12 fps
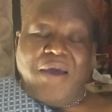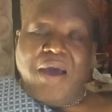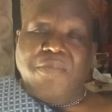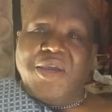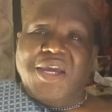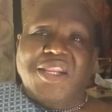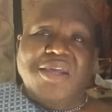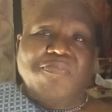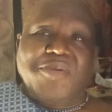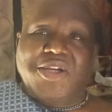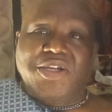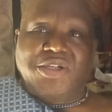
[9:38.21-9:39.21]
having
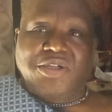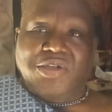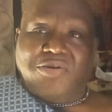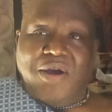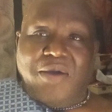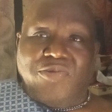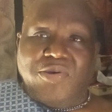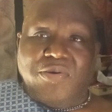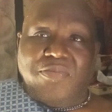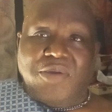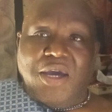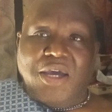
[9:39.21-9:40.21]
anybody subscribe
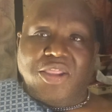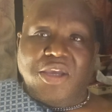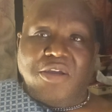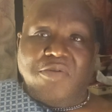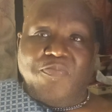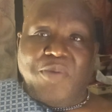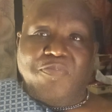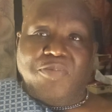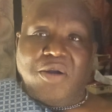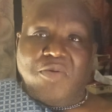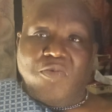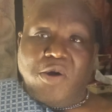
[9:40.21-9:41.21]
to me. I think you
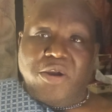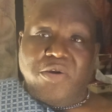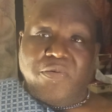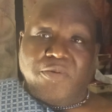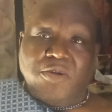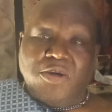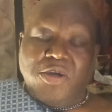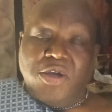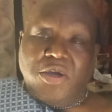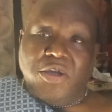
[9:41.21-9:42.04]
people are wonderful.